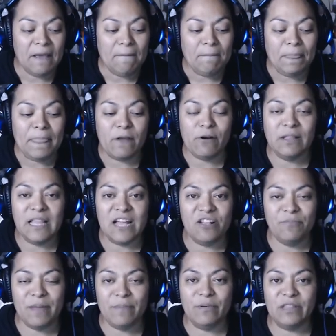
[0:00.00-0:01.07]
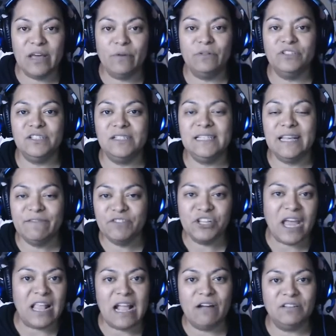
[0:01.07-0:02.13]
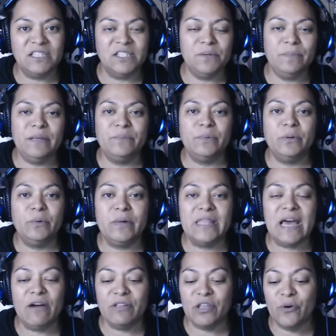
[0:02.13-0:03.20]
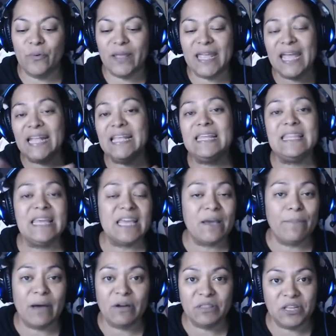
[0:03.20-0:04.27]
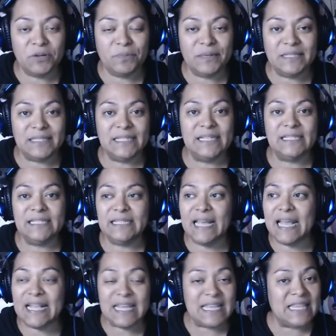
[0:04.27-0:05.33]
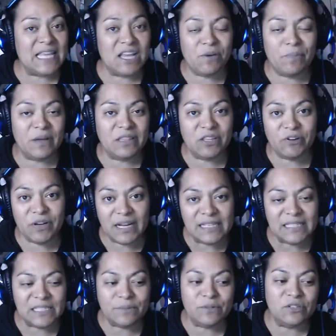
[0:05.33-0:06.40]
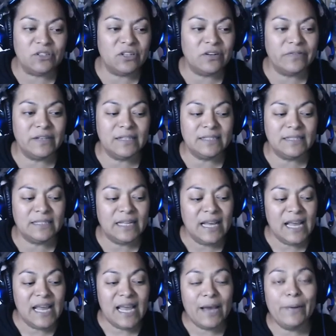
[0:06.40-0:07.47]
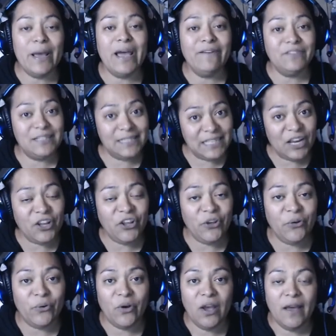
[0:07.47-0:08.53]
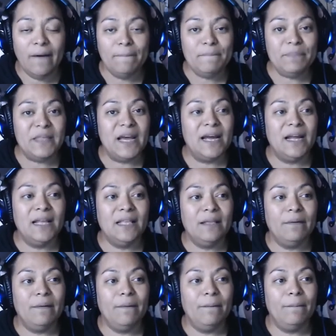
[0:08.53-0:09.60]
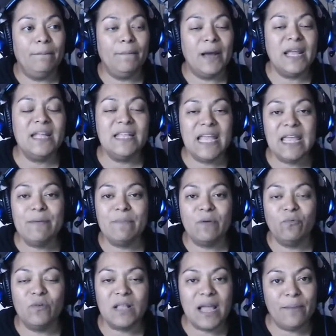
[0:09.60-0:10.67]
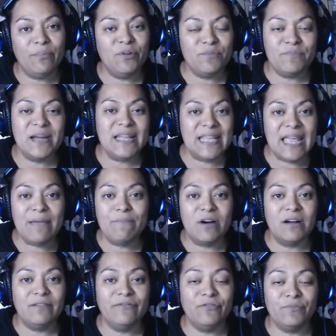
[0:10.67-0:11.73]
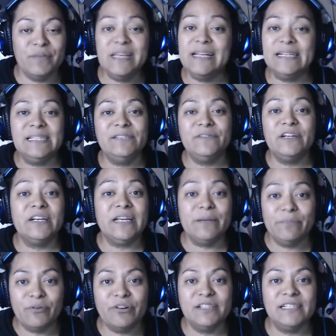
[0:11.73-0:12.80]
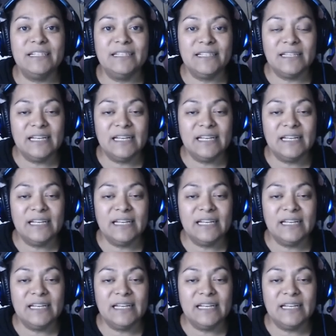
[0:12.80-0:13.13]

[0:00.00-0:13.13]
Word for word: There are a lot of people that will just give shout outs to people without knowing anything about their business, anything about their customer service. And I have to tell you that my name and what I put my name on for me is very important.